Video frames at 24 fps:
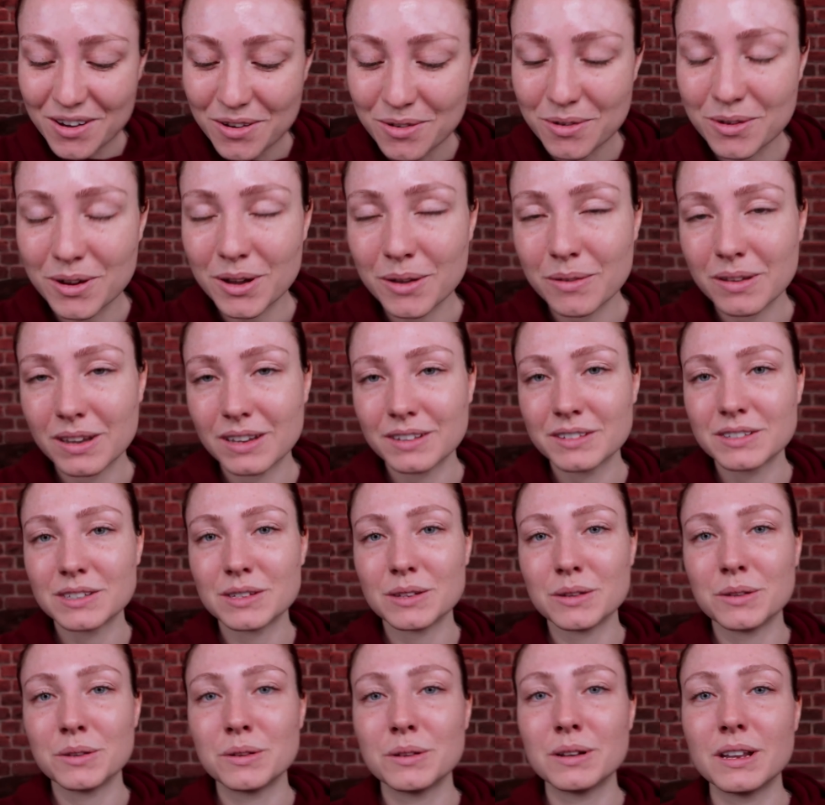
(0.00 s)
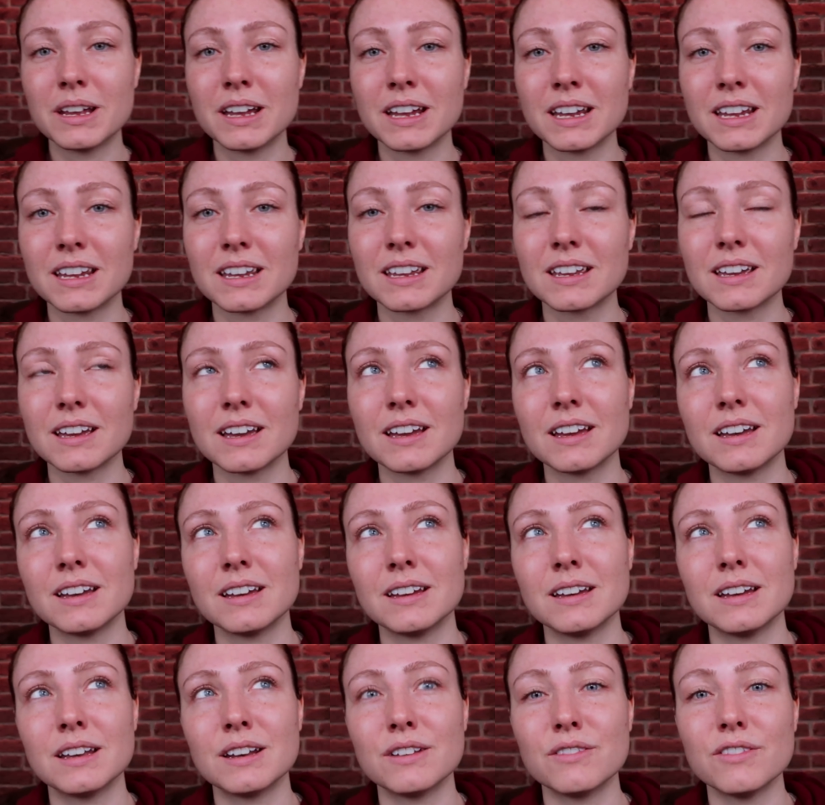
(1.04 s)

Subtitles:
or going to like an